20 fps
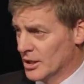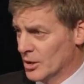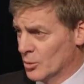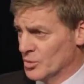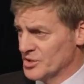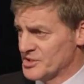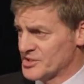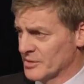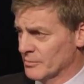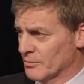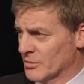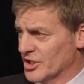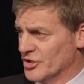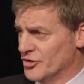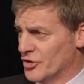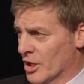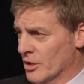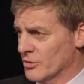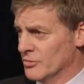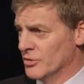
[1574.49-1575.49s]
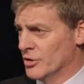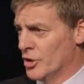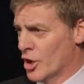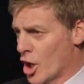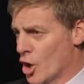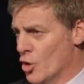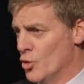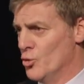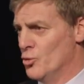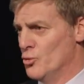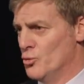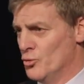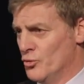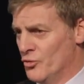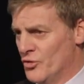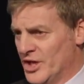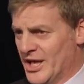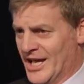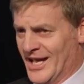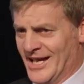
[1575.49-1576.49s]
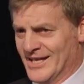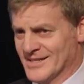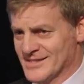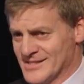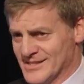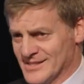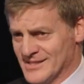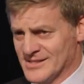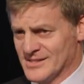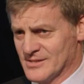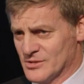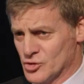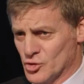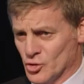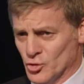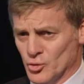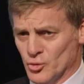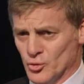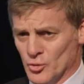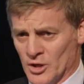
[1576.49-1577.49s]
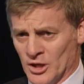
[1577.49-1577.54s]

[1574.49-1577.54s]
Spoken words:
we simply don't know the answers to